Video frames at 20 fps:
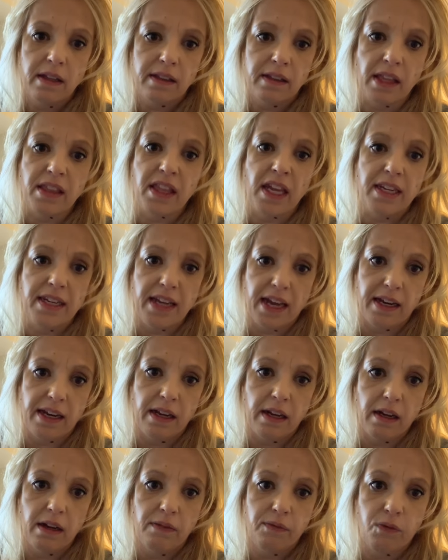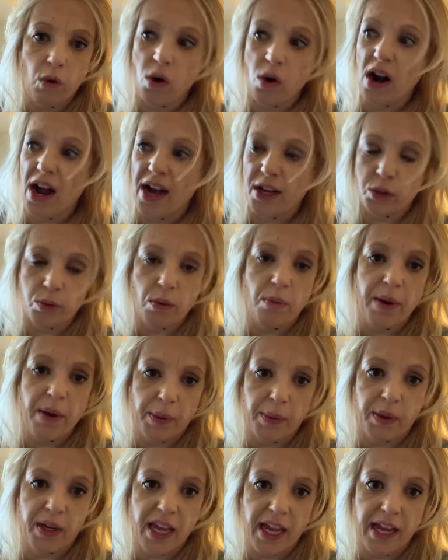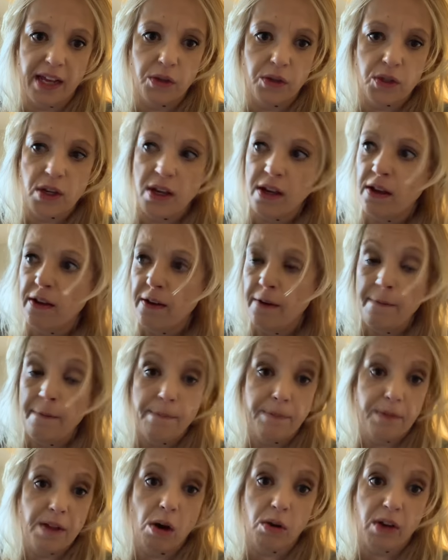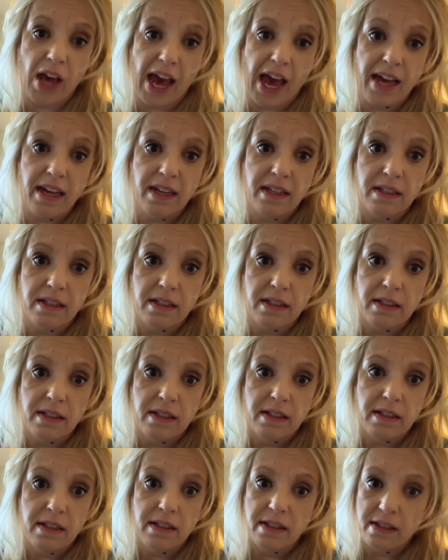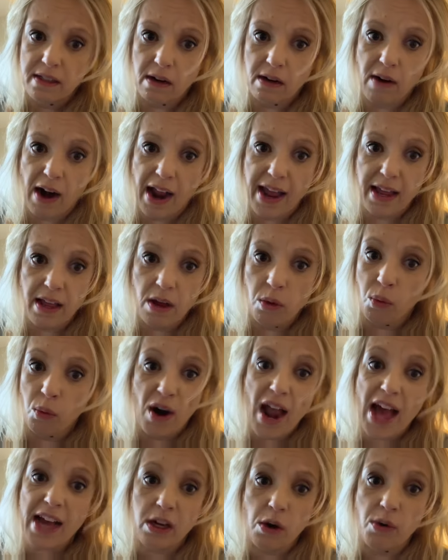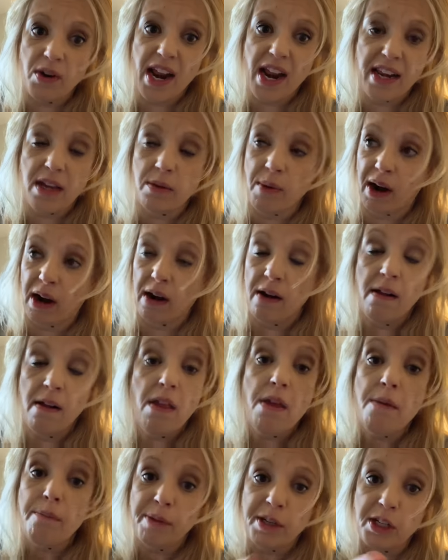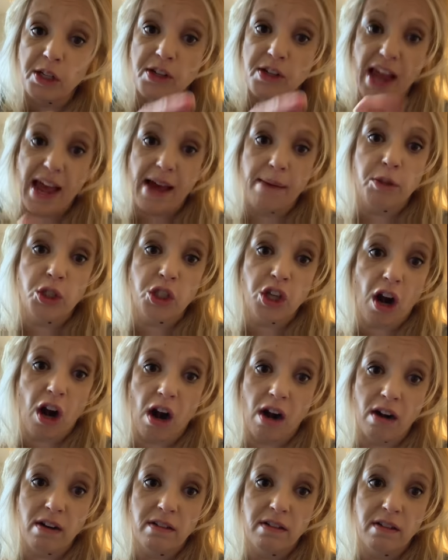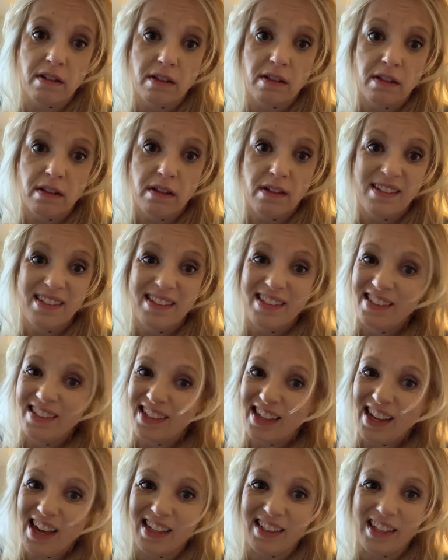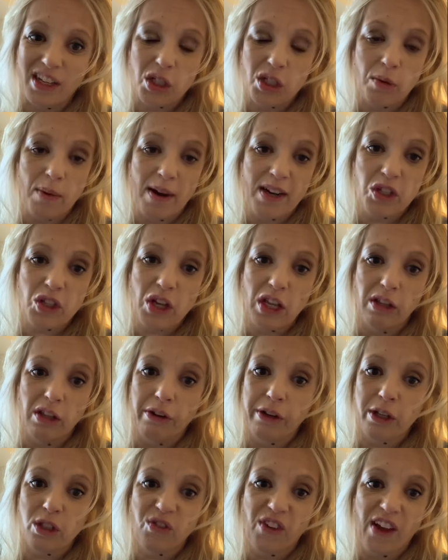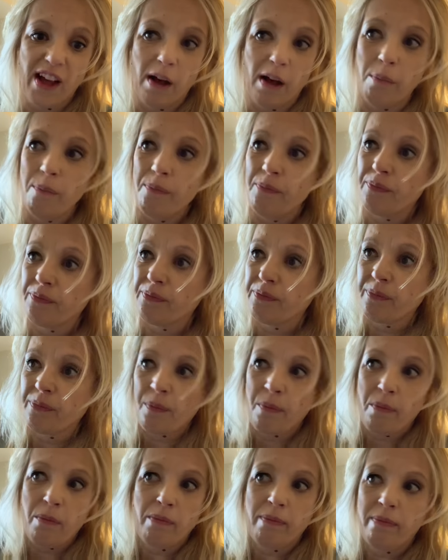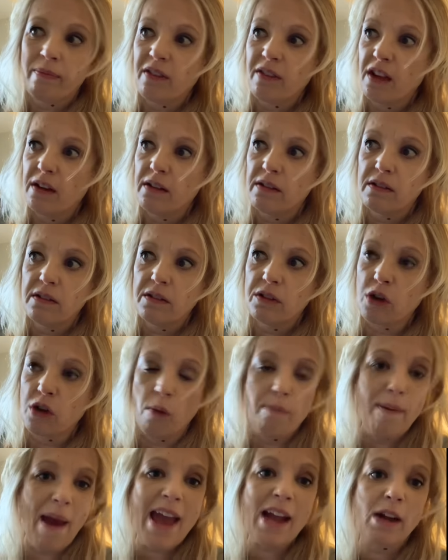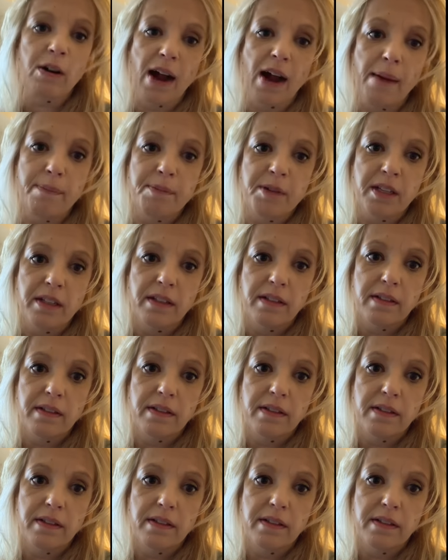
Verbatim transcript: that they did for us when we were kids okay all right, we're not going anywhere, but you're damn sure, unless you want to see Lucasfilm go bankrupt,